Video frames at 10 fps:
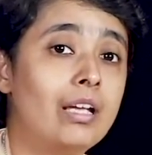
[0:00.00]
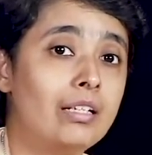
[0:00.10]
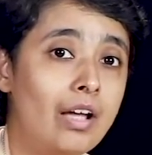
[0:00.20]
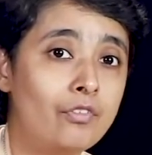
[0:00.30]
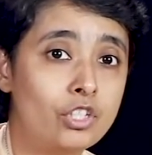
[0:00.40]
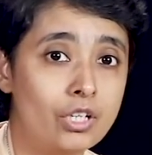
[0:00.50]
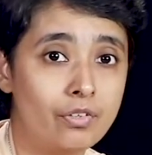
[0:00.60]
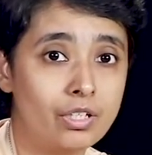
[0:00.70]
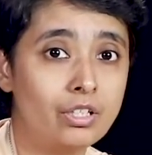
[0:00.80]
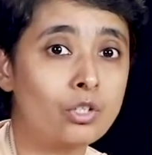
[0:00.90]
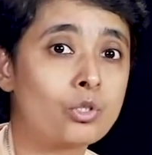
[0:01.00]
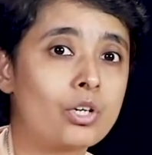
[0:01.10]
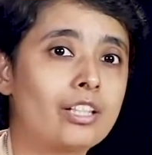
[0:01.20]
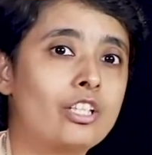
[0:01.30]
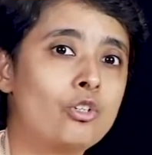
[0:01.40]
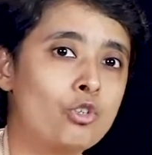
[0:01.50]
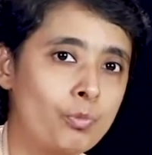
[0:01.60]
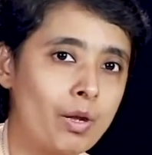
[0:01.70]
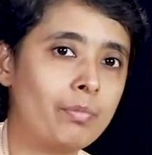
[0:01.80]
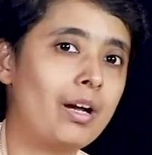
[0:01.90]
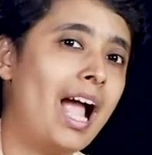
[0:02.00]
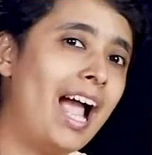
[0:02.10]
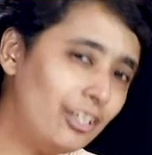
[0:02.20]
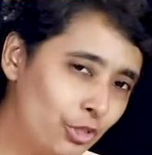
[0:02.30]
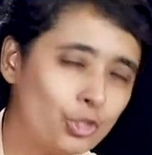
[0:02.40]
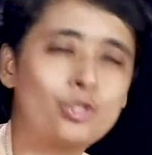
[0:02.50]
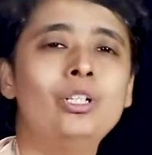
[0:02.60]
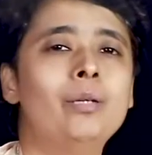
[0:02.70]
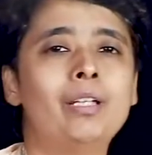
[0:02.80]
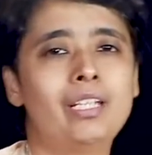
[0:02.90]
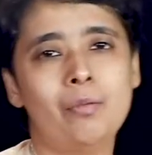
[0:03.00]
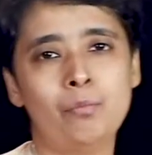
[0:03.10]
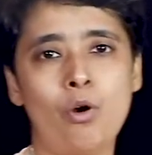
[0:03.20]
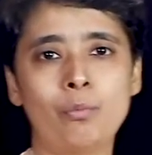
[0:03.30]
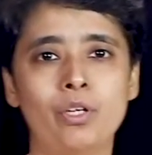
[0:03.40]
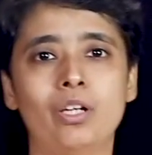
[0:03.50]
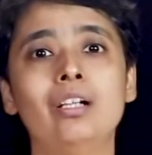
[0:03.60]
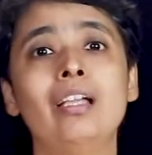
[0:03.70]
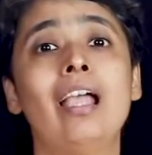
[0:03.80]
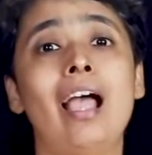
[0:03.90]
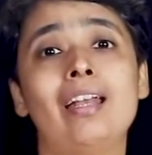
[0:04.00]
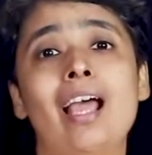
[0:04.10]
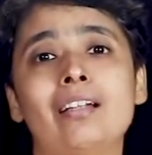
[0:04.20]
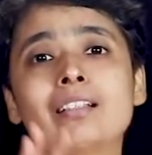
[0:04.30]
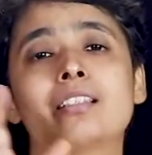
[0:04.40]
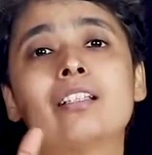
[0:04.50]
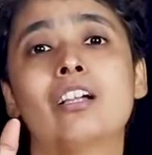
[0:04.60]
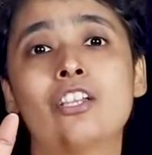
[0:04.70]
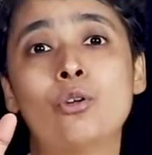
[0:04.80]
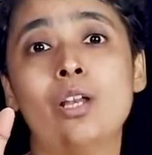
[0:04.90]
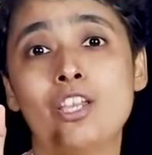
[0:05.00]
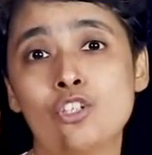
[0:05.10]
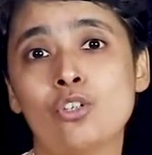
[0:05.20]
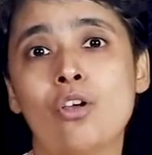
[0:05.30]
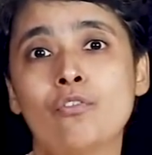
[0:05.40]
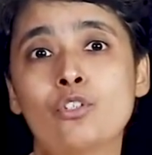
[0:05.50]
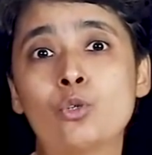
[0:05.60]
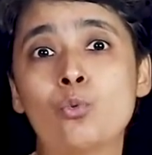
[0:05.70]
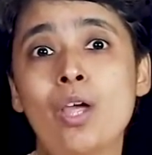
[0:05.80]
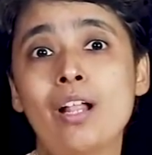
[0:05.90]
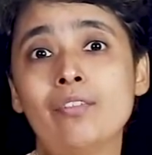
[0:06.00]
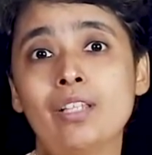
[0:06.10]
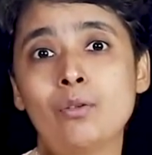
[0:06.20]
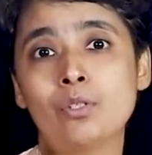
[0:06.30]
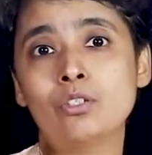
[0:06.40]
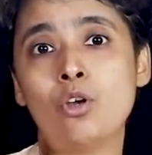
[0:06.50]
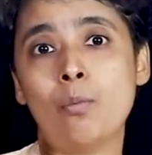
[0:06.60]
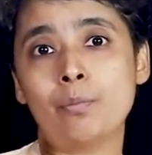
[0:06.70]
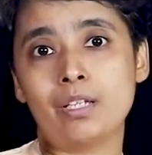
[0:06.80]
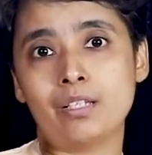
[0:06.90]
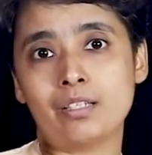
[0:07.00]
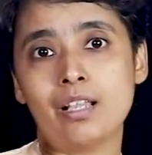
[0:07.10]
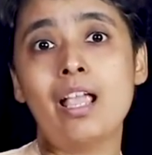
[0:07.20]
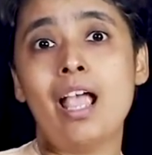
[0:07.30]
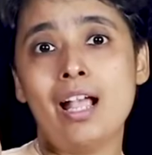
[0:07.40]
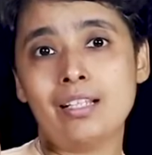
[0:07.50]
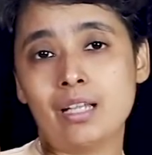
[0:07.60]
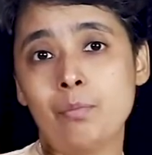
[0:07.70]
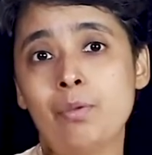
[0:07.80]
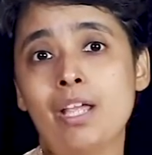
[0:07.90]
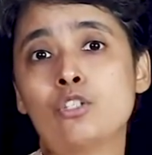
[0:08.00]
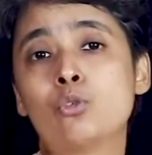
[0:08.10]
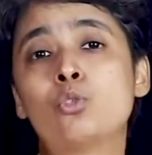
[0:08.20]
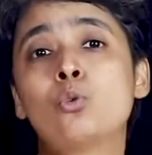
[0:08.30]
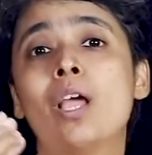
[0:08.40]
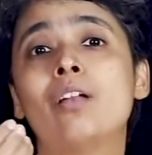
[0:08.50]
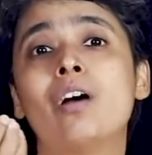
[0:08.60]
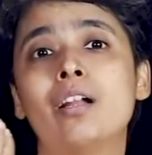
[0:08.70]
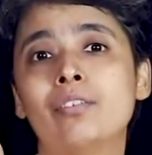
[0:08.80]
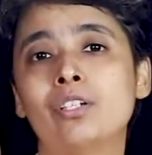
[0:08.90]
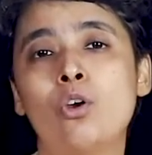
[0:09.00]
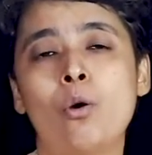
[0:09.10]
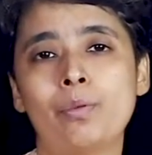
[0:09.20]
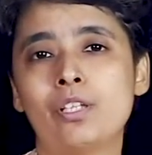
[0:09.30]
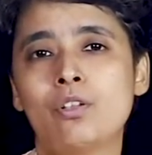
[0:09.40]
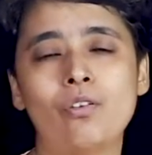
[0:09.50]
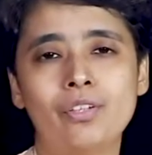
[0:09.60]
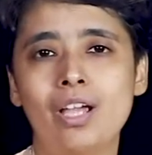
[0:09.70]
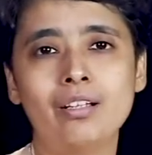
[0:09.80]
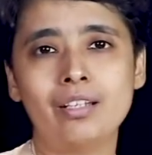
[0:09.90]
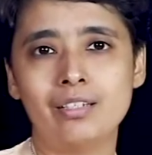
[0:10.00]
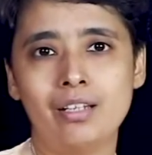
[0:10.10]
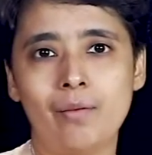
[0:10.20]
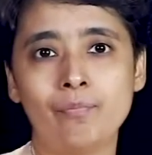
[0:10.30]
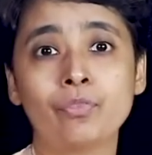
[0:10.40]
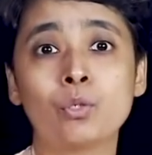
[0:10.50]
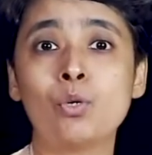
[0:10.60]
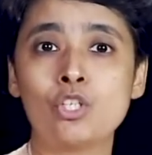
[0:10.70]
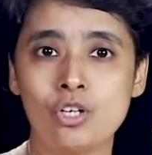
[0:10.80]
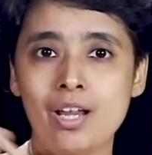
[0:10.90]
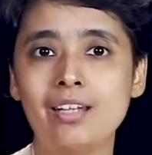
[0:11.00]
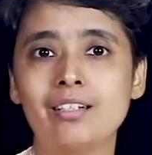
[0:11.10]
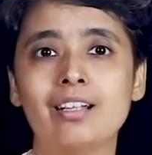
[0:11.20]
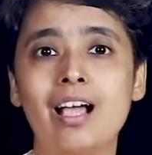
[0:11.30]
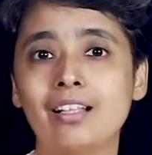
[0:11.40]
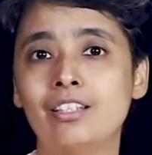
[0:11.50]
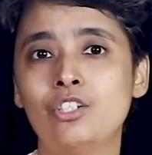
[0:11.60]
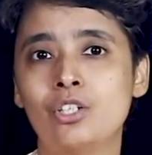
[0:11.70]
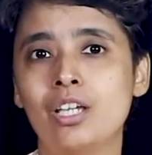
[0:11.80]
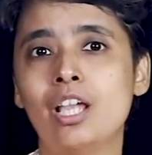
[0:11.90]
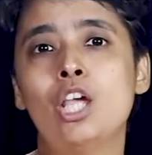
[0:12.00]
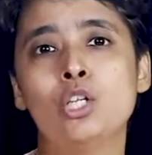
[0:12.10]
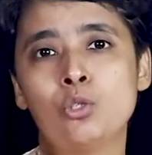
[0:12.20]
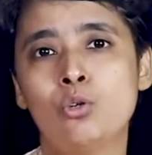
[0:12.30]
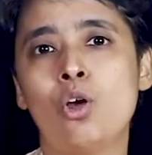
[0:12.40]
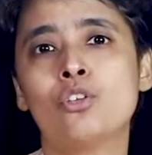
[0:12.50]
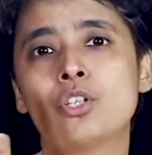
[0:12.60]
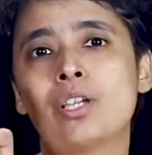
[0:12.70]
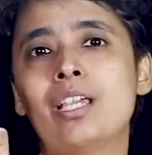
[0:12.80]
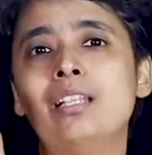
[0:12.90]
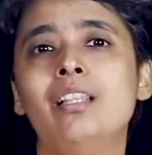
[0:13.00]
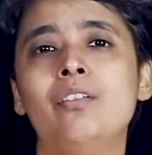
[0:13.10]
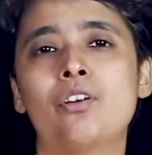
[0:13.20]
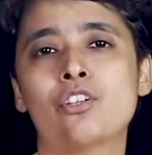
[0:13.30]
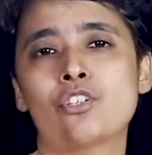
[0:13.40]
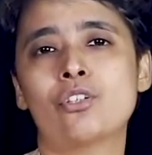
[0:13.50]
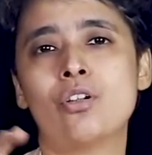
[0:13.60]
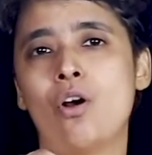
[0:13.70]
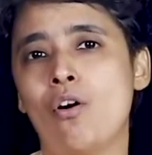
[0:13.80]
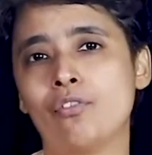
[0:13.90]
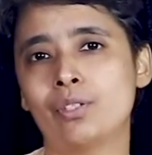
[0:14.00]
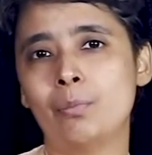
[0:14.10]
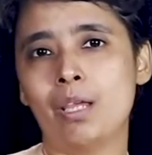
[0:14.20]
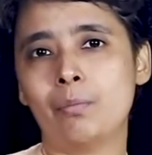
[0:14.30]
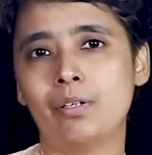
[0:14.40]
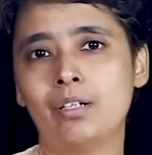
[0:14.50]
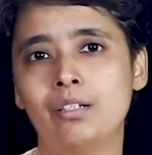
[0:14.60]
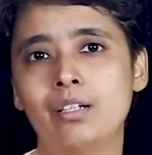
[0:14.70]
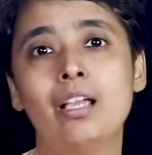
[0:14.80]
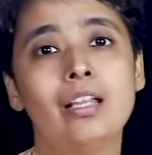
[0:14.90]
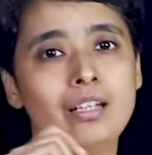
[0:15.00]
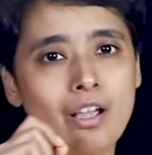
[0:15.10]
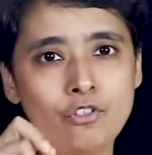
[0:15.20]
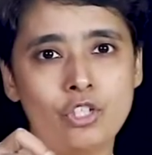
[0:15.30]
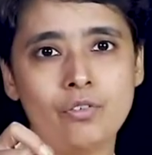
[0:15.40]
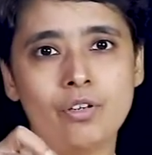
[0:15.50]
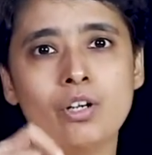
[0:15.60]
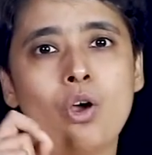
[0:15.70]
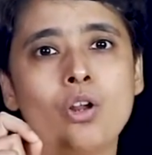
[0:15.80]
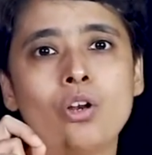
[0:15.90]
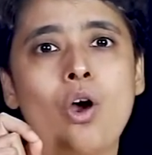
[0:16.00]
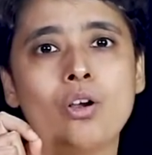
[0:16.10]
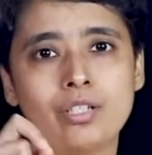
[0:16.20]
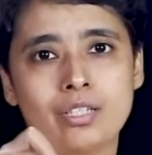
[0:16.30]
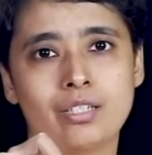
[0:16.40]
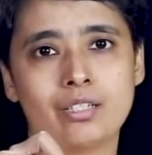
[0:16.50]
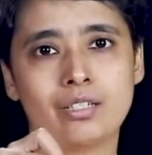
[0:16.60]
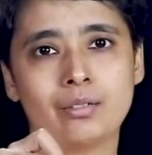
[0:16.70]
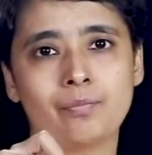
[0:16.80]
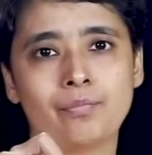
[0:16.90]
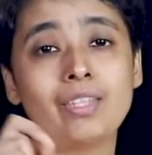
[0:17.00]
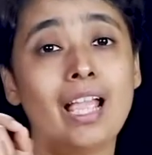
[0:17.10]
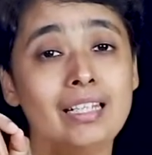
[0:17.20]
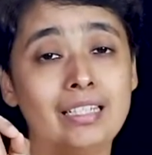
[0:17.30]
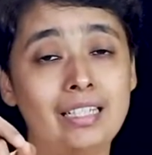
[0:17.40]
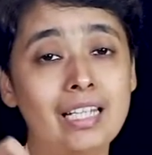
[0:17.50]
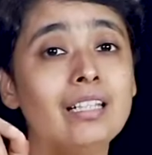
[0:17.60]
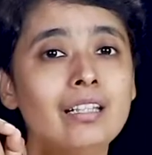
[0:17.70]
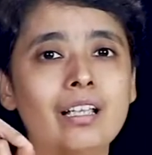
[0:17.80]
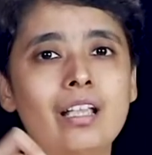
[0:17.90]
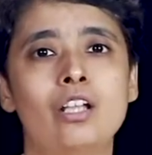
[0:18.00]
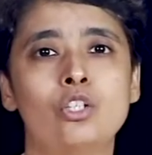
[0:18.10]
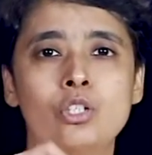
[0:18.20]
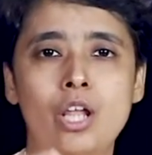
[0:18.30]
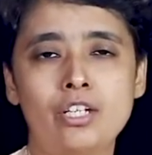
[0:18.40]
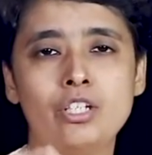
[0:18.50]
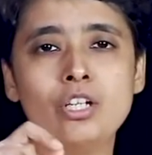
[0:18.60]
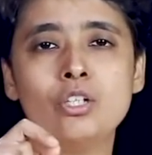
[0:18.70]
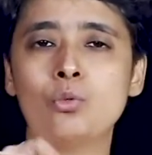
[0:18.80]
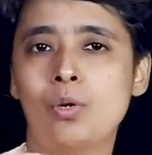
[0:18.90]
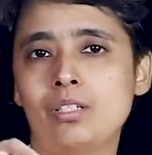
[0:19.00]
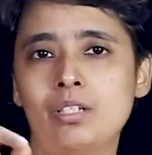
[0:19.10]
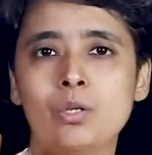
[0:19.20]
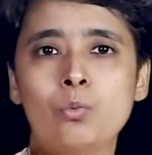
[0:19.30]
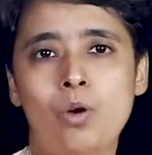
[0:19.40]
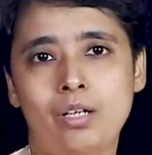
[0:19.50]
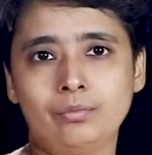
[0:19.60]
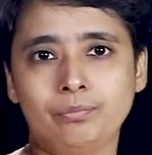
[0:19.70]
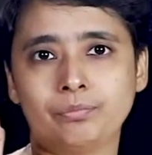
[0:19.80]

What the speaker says: Navjeevan, the Gujarati newspaper, actually became popular and had a circulation of 12,000 copies as compared to 1,200 copies of Young India, which led Gandhiji to launch a Hindi version of the paper Navjeevan on August 19, 1921.